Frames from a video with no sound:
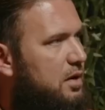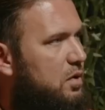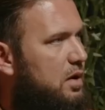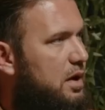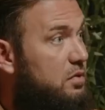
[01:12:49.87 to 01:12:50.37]
that.
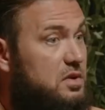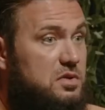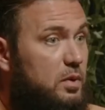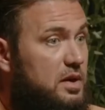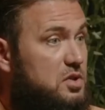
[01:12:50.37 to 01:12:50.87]
Okay,
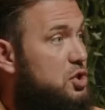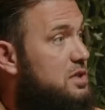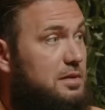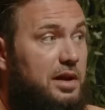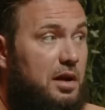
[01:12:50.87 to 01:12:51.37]
this is the way it is.
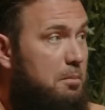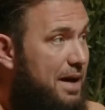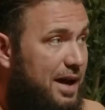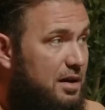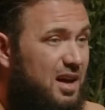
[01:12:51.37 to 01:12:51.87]
Just like a
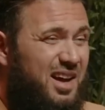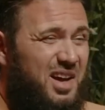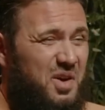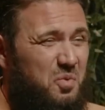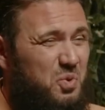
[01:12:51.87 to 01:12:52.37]
man
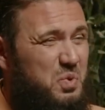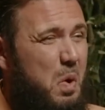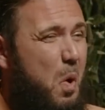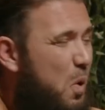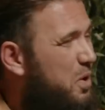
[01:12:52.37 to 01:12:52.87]
will
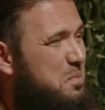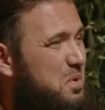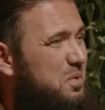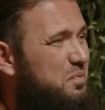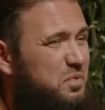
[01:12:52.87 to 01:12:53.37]
do
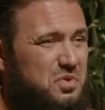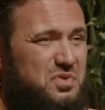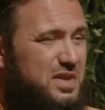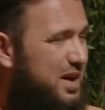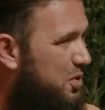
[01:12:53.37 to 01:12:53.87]
horrible
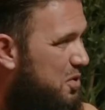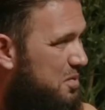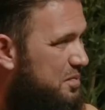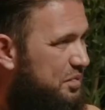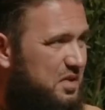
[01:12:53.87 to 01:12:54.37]
to stay at
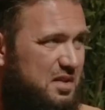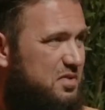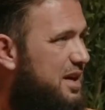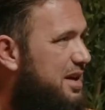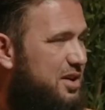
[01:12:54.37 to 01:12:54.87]
home
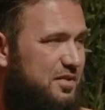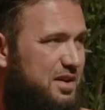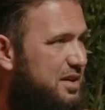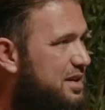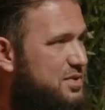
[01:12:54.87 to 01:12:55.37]
and take care
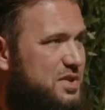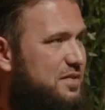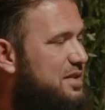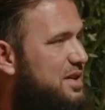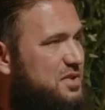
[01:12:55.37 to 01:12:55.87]
of the kids
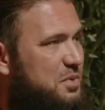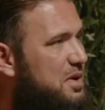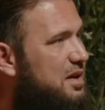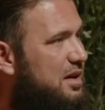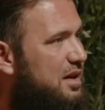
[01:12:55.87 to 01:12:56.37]
7 days
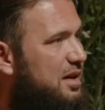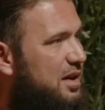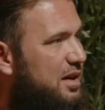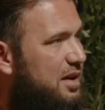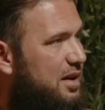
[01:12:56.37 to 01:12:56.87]
a week.
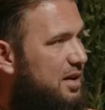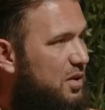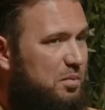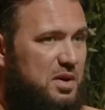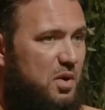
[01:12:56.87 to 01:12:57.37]

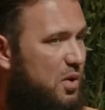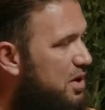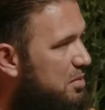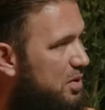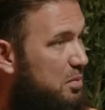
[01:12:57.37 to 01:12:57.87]
It will be
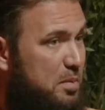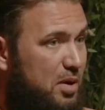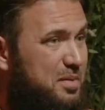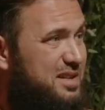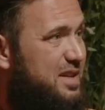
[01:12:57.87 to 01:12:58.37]
horrible. It will be
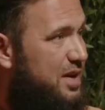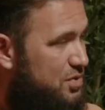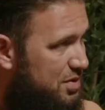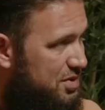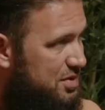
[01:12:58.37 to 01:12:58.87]
probably
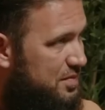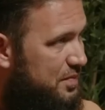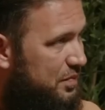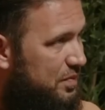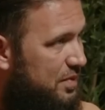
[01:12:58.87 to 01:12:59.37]
dangerous.
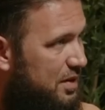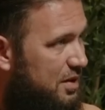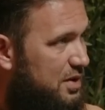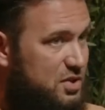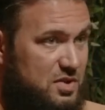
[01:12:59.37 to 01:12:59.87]
You know,